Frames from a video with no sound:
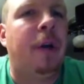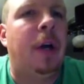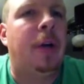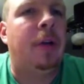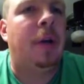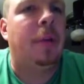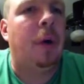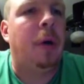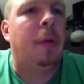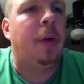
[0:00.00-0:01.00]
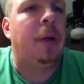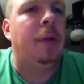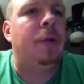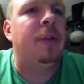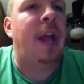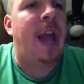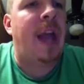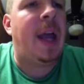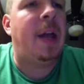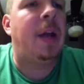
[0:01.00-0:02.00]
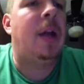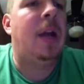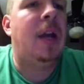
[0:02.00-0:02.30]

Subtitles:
to other water molecules, and